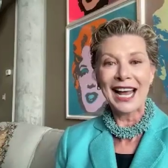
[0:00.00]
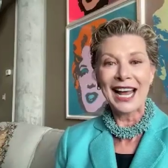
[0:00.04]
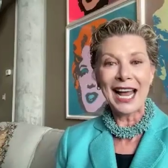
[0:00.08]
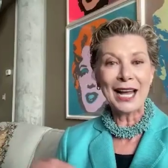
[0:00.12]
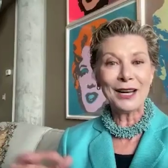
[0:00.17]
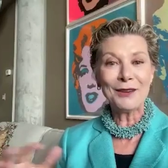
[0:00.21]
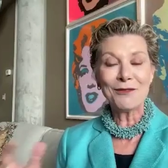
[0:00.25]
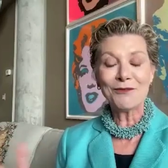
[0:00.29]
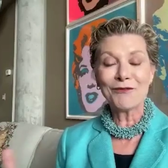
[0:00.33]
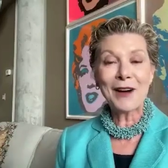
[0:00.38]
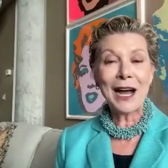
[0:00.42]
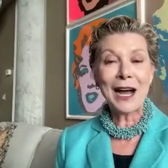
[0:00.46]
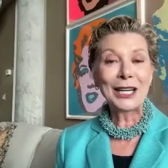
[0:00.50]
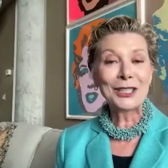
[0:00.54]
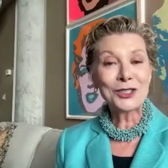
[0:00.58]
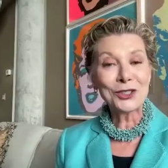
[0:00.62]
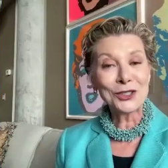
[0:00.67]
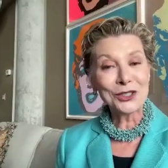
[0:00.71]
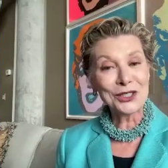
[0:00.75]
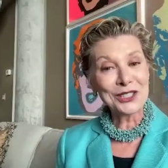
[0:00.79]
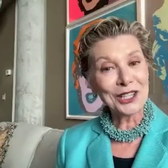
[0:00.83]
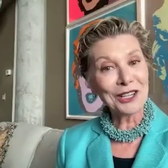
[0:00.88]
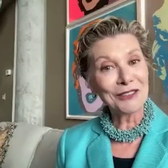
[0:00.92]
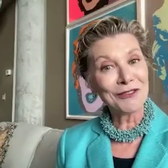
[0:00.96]
and find
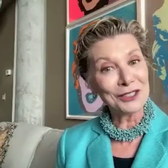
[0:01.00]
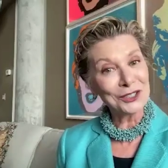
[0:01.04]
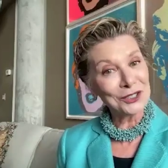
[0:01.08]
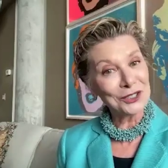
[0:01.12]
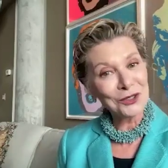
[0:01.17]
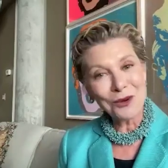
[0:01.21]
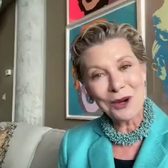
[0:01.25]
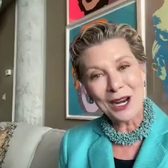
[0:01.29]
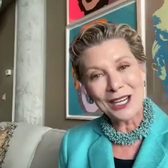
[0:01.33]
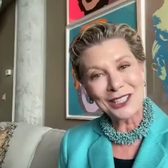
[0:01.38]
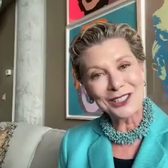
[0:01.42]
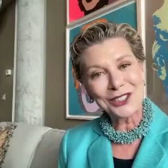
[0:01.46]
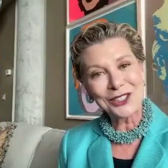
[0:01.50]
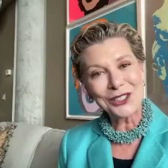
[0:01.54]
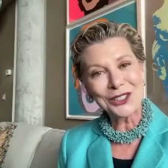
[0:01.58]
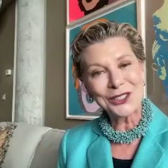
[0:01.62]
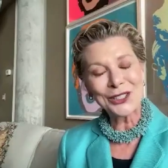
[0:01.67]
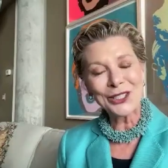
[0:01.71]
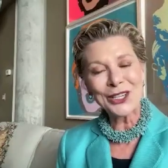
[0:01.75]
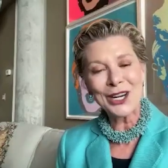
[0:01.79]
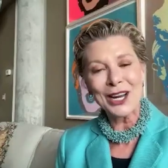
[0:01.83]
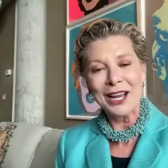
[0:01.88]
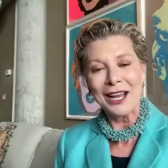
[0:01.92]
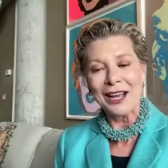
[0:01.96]
yourself a
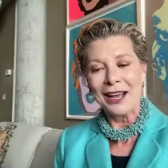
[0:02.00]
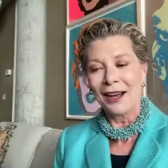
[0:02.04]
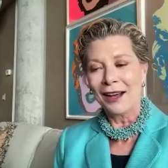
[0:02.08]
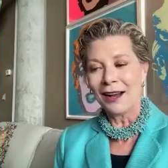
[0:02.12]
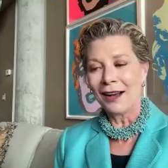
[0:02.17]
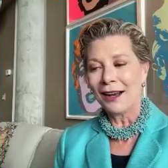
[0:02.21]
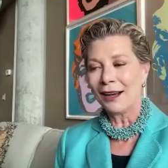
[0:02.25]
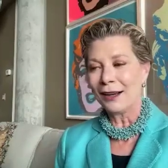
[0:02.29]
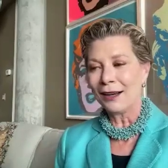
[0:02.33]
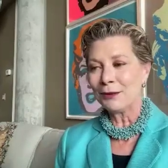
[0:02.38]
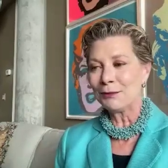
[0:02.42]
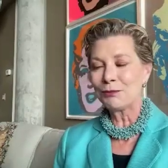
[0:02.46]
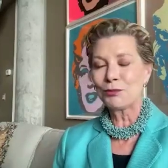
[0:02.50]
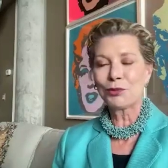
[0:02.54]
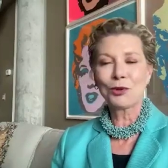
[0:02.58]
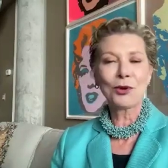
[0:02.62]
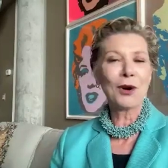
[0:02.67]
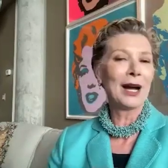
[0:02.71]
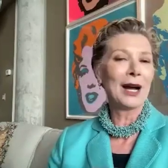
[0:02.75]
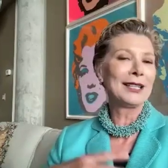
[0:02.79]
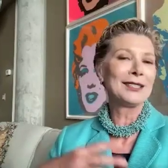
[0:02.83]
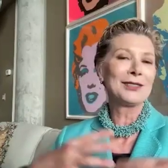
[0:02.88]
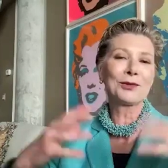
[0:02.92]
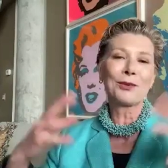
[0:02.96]
treasure. Uh,
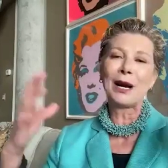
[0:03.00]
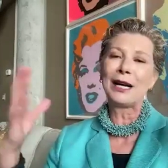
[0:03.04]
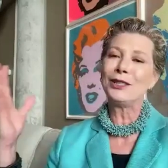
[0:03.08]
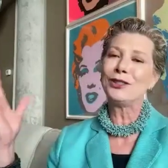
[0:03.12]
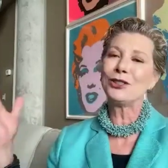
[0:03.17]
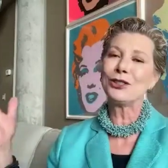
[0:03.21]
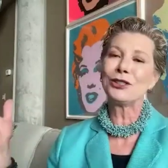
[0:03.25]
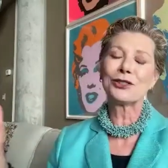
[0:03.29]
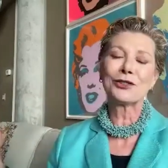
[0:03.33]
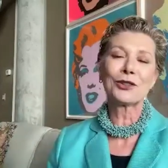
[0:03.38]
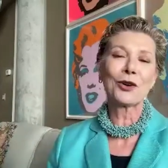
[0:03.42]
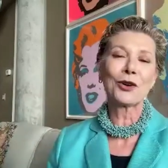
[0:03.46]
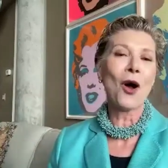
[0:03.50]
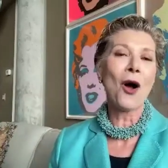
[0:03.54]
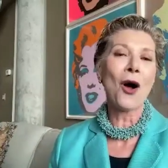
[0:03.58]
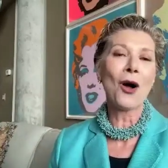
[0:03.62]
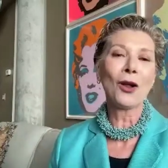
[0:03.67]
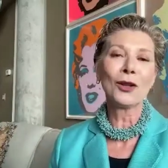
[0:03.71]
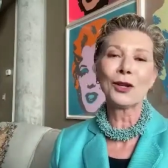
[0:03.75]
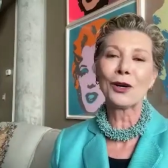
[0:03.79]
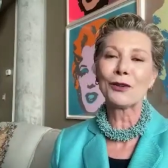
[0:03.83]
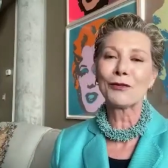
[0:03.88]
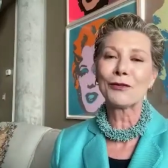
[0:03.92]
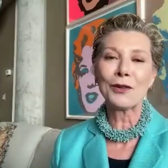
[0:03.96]
price ranges are
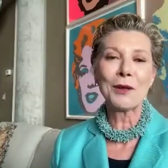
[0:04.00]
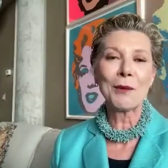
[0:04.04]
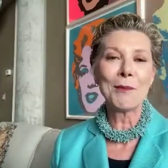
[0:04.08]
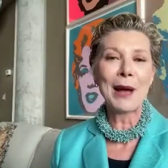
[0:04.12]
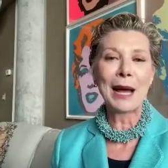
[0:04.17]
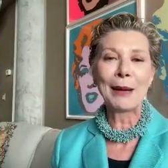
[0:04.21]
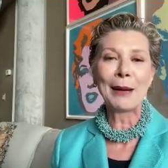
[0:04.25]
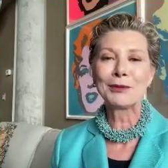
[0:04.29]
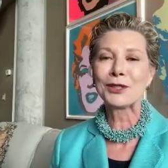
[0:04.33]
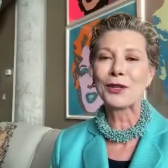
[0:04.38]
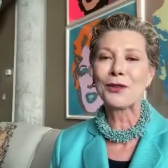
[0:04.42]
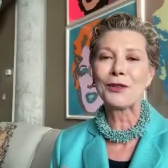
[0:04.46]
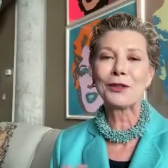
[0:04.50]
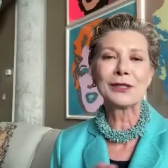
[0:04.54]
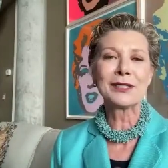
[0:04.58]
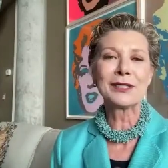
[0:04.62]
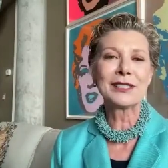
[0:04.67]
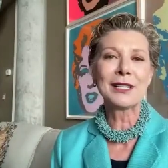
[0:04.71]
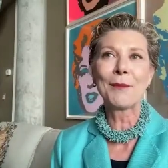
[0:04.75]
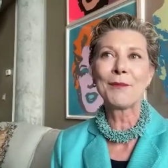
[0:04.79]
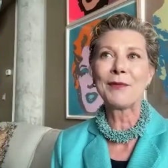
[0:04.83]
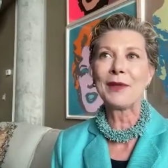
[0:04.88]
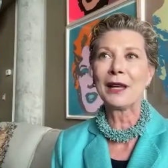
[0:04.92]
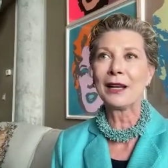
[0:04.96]
all over the map. So there's
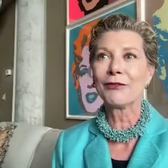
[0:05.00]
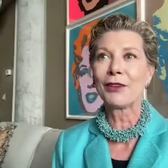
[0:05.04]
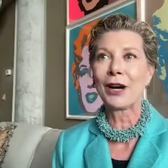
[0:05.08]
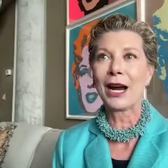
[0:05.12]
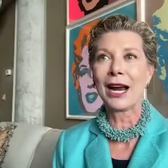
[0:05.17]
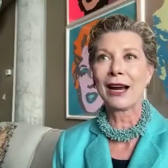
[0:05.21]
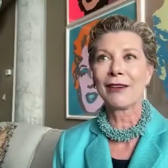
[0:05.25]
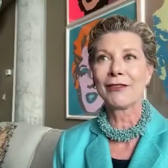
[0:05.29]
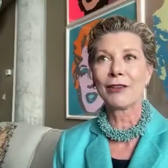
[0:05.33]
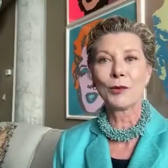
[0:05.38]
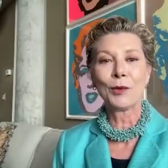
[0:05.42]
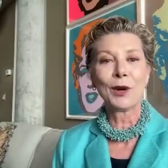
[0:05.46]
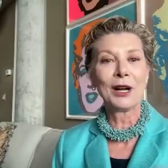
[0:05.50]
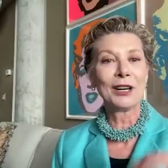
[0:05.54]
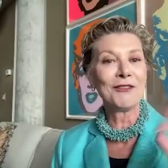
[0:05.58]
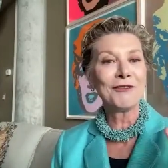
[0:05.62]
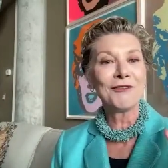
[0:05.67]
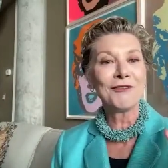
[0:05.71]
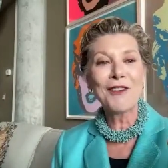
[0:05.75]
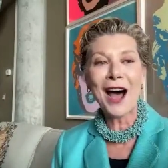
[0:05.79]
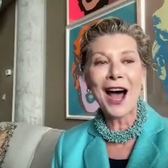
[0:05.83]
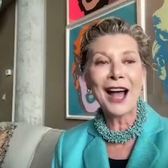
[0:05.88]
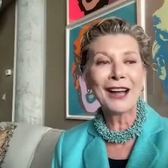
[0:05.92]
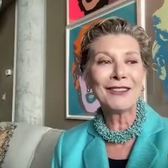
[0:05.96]
something for everyone,
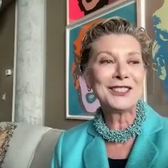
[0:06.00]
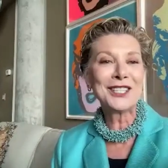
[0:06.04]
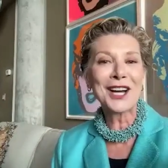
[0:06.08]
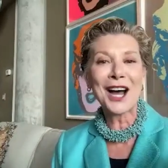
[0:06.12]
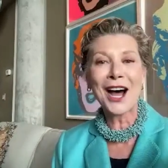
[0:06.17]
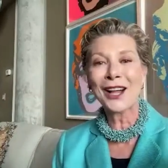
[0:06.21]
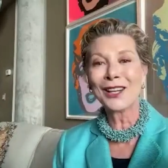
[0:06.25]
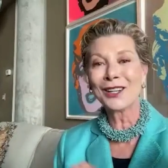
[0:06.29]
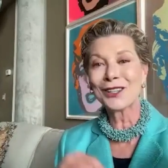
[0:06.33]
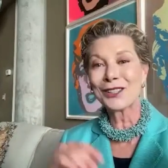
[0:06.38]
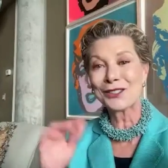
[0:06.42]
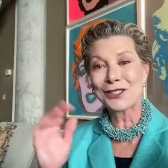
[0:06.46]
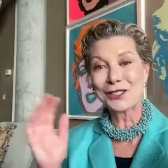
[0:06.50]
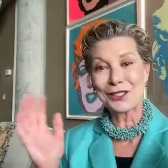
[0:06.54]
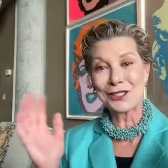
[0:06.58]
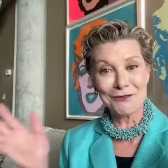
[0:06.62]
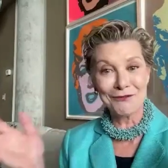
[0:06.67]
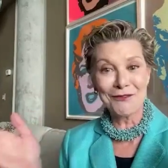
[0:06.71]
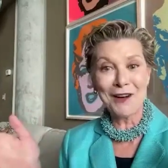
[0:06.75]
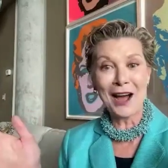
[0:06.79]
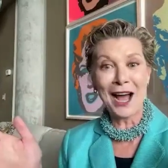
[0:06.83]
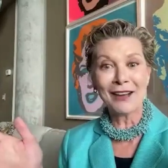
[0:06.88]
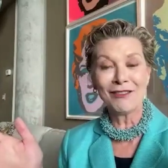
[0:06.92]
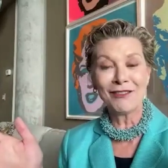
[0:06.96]
five dollars to
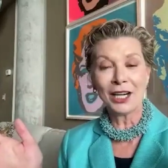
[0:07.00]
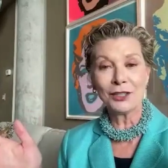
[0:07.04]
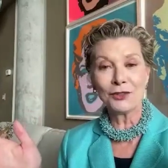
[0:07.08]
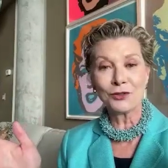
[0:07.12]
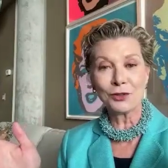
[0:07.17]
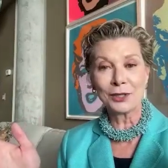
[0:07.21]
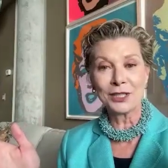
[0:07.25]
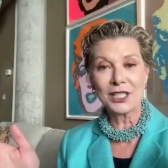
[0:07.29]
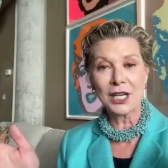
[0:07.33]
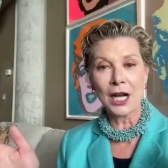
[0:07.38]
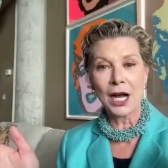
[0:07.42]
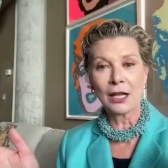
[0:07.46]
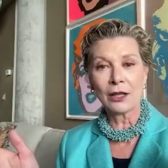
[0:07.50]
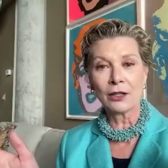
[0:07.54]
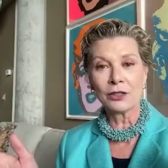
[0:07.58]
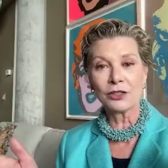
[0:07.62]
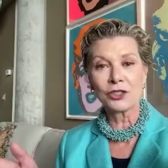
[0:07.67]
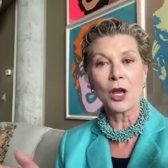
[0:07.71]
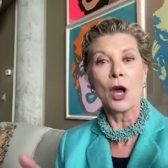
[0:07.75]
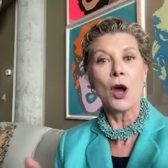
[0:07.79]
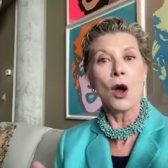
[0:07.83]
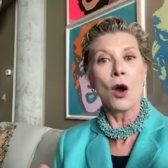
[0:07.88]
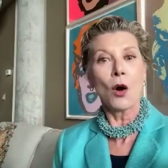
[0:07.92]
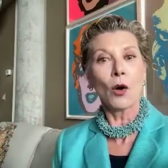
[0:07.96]
five hundred
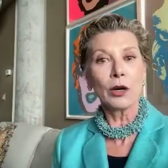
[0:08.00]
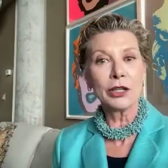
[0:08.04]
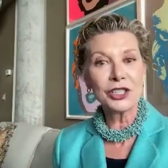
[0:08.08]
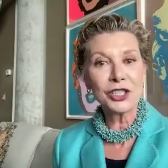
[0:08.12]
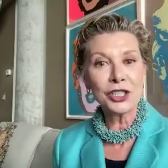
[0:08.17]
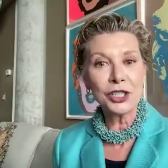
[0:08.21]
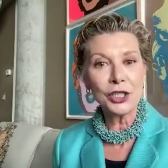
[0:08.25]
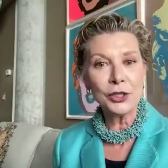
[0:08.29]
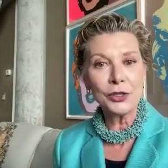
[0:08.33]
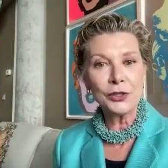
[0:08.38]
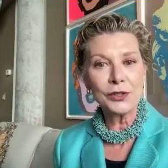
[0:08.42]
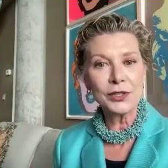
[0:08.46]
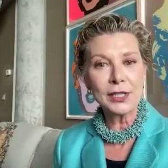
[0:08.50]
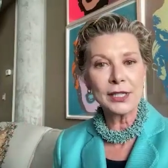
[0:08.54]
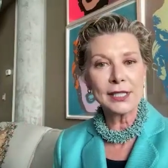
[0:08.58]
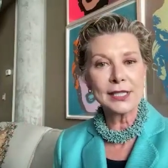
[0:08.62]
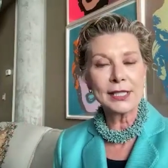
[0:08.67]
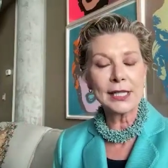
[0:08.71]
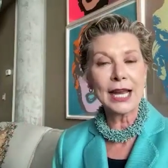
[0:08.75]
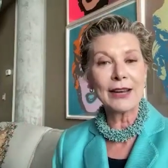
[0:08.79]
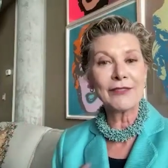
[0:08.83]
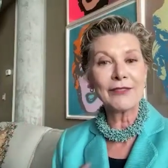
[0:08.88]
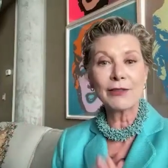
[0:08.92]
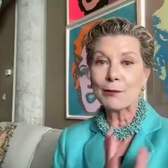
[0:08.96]
dollars, or as she used to
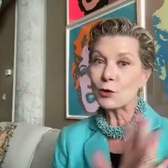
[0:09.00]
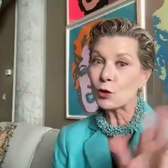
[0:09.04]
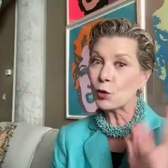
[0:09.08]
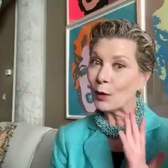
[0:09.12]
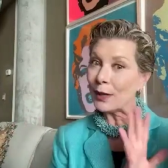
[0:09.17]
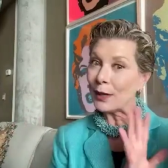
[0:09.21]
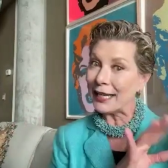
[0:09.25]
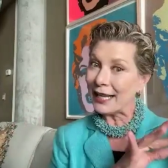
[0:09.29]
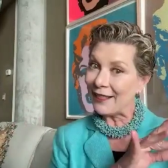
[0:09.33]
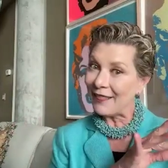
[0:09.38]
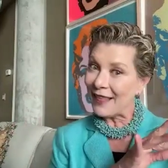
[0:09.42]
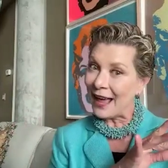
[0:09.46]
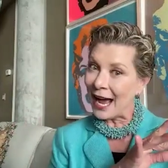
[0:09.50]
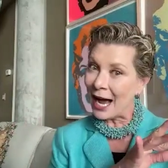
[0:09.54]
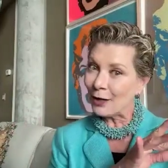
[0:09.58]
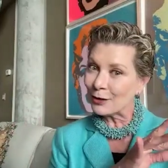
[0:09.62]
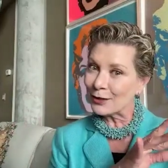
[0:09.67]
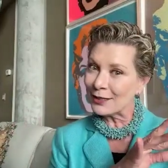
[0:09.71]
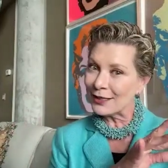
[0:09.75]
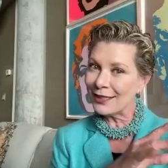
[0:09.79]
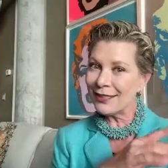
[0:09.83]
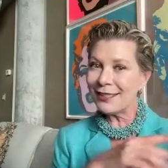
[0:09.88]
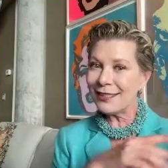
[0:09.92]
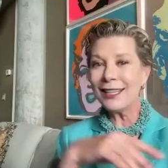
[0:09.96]
say, from twenty
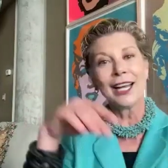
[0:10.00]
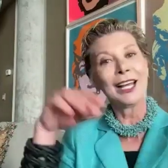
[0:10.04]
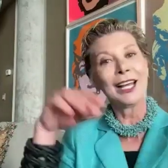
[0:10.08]
thousand